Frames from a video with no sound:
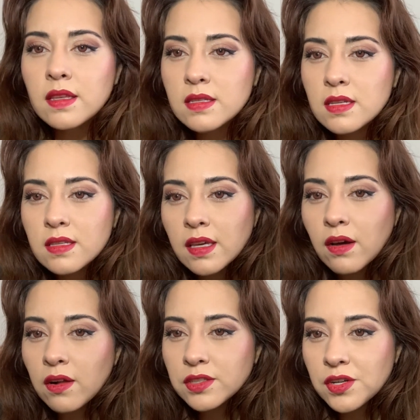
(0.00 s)
This is the
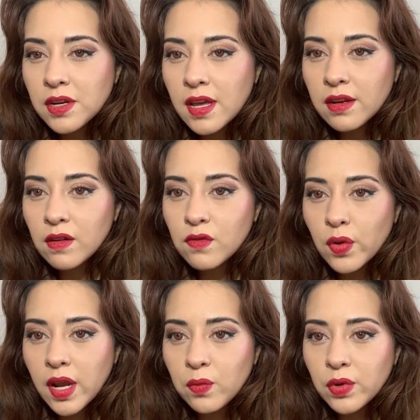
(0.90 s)
alternate of
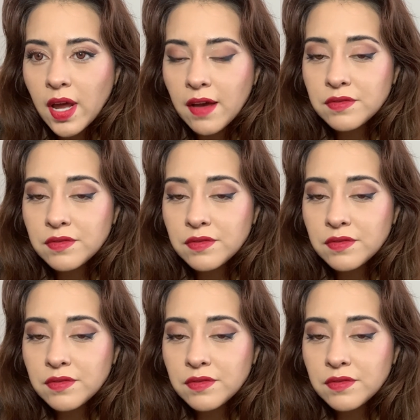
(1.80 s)
what I would have